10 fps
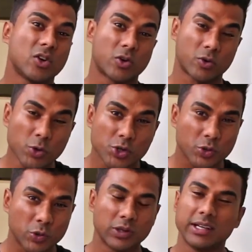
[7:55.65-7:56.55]

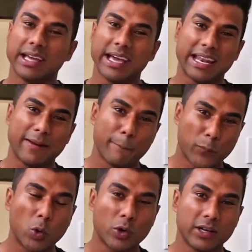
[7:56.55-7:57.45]
crucial and
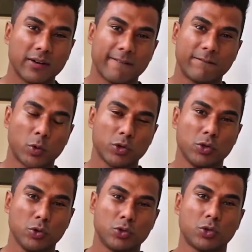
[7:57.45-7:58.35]
important for
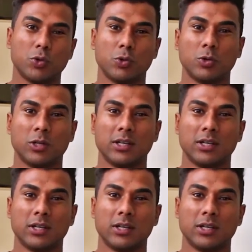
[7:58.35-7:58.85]
you to